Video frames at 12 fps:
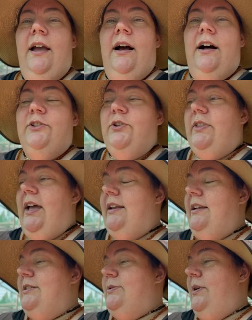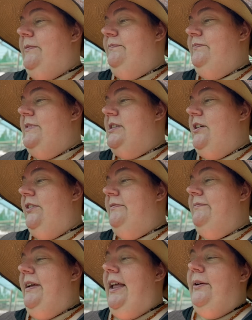I'll do that as well. So
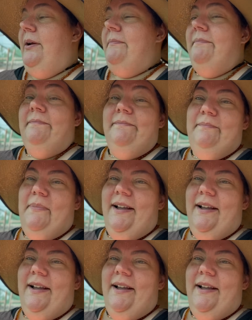anyway, bye